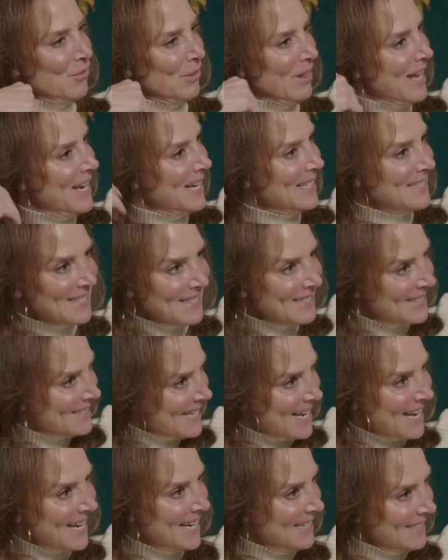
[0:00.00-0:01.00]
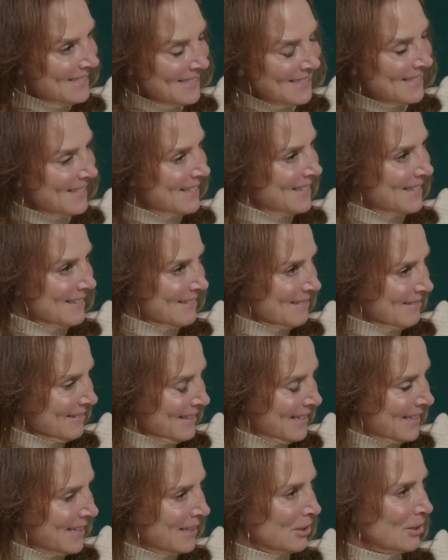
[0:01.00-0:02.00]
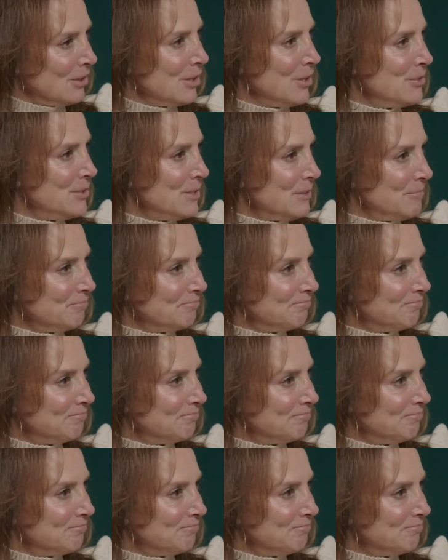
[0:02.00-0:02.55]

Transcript: like to say to conclude?